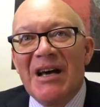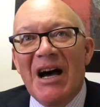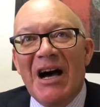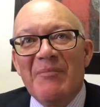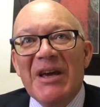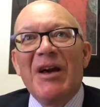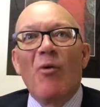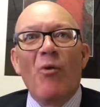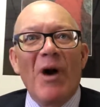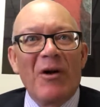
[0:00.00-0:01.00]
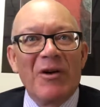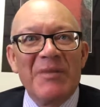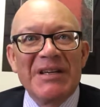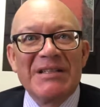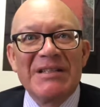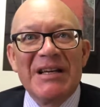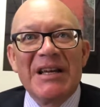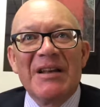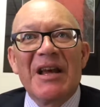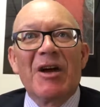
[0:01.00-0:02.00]
uh, being a welcoming
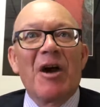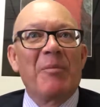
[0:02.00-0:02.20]
city and a,